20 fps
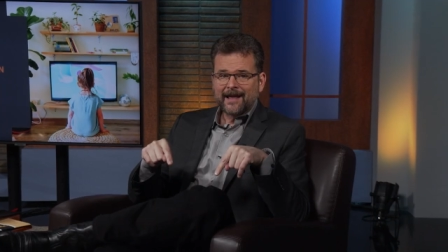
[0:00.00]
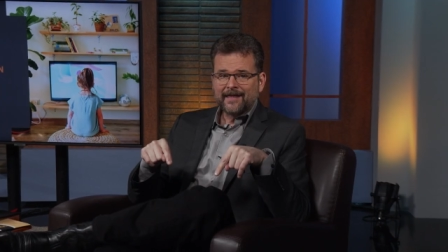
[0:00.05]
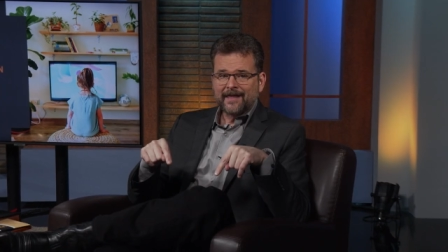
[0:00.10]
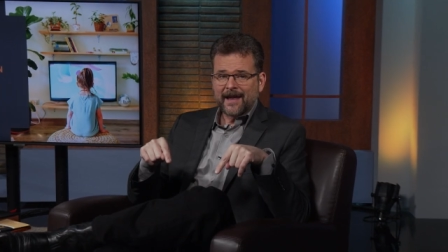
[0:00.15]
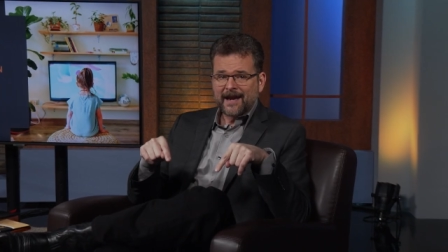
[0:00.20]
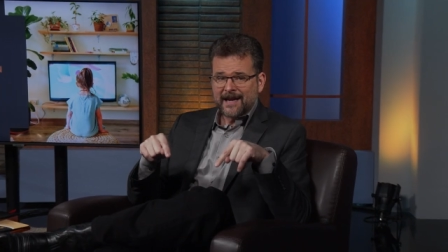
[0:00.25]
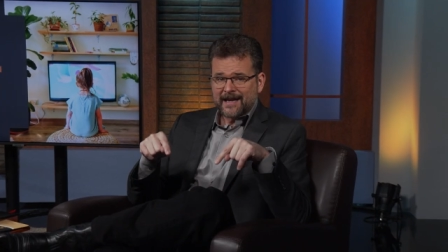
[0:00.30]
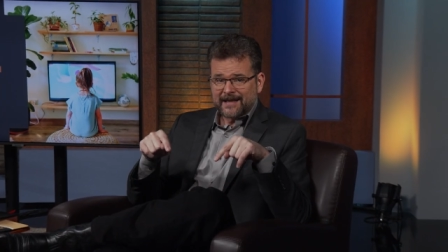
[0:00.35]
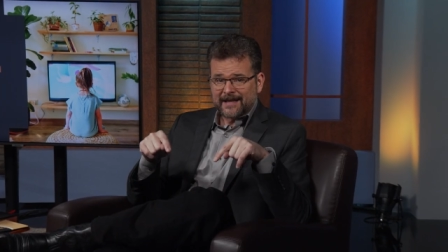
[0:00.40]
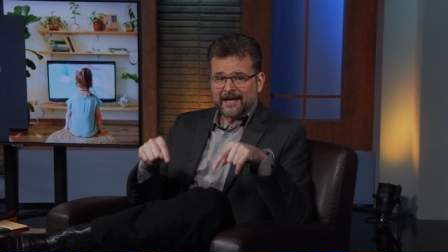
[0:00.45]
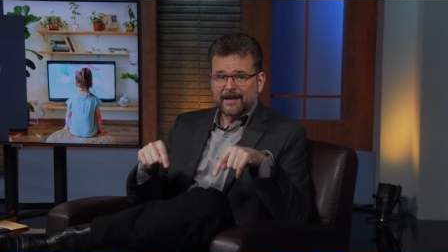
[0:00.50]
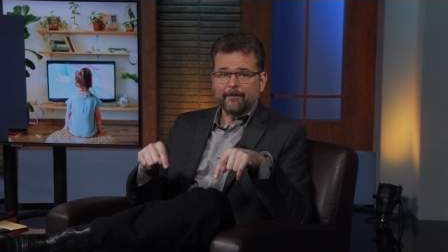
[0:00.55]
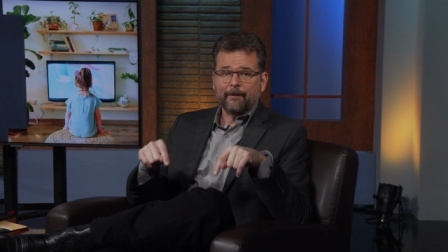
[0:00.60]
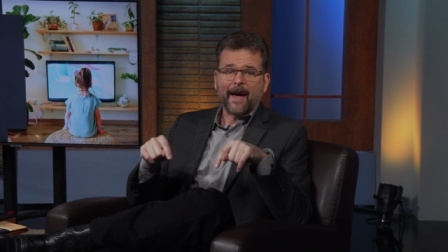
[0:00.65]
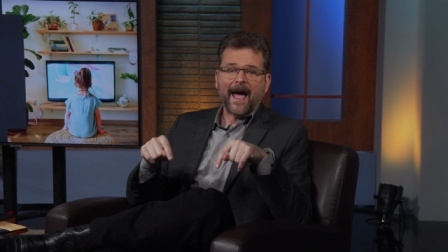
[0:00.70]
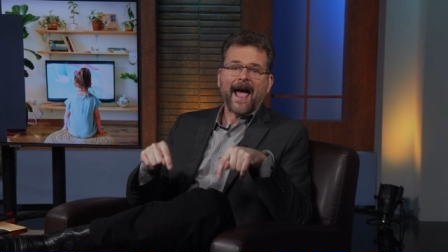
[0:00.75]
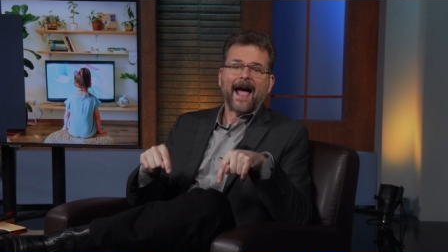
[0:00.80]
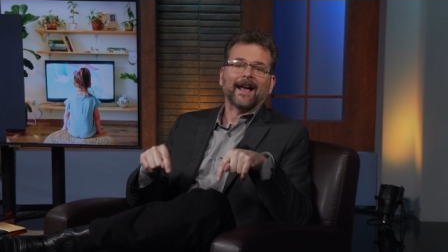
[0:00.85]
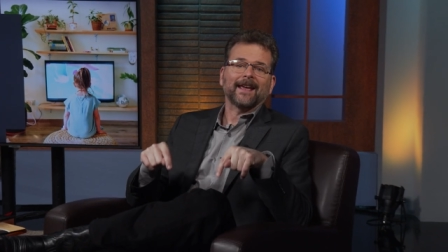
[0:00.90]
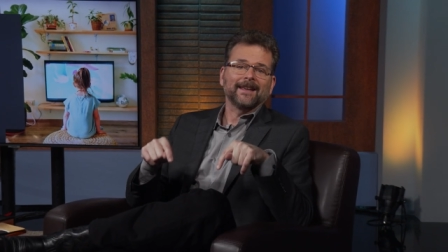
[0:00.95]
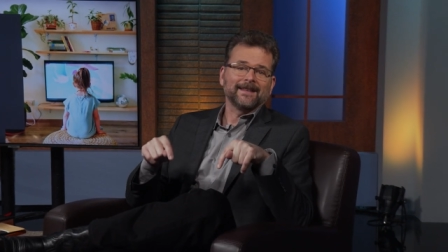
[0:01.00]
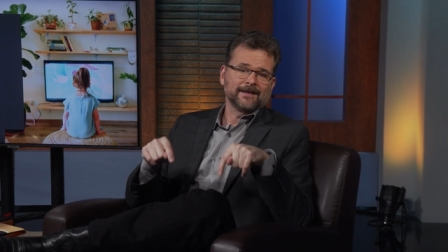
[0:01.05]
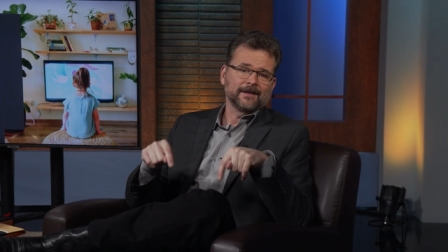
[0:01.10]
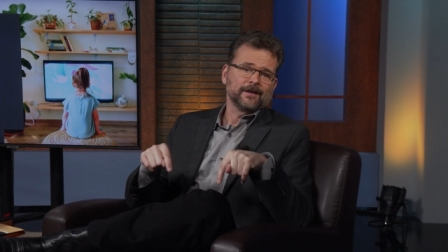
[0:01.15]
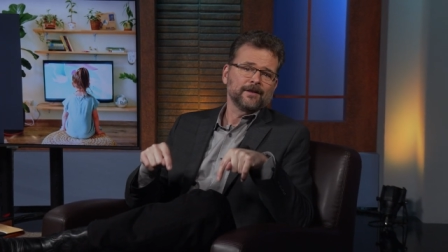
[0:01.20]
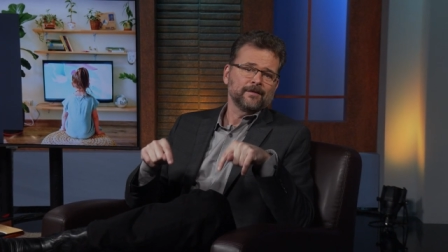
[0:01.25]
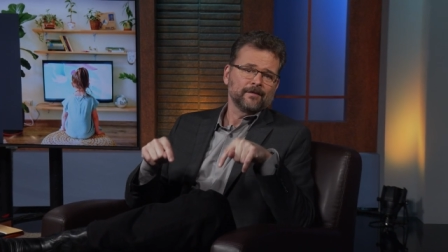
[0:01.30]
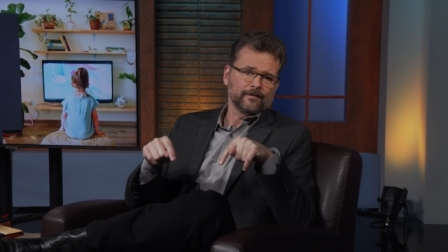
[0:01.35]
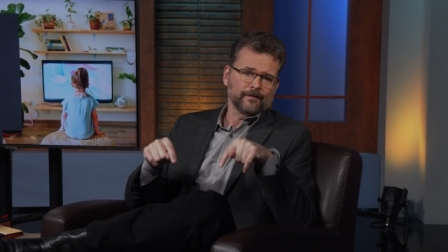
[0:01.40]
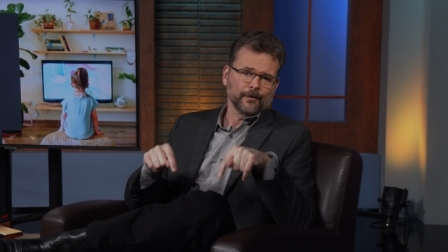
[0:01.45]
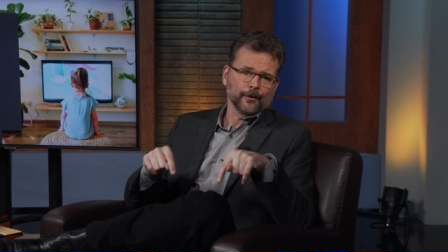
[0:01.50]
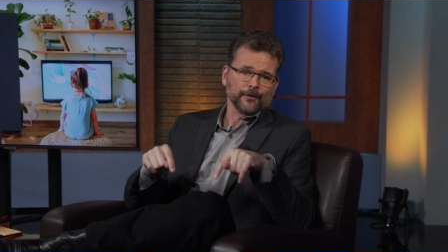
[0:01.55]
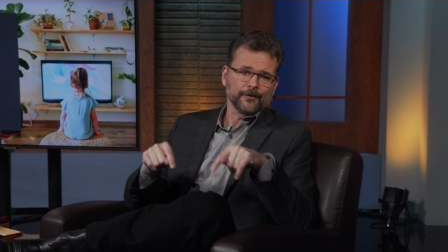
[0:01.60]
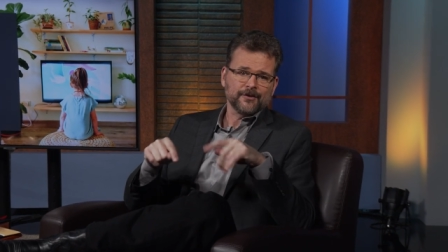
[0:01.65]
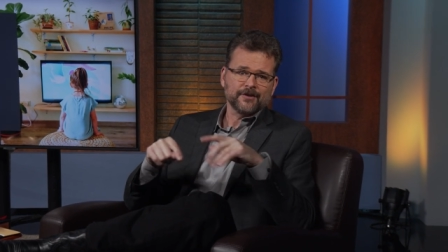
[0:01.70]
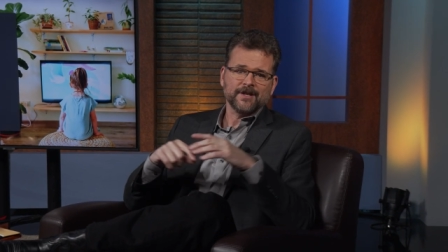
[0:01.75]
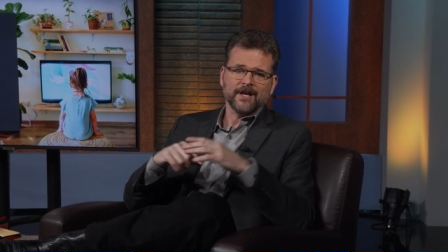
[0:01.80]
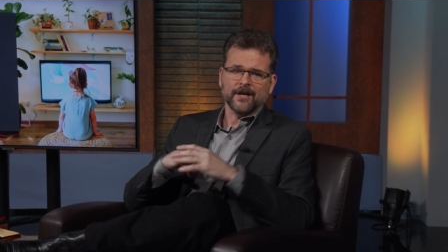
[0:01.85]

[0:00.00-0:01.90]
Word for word: than he did back in the first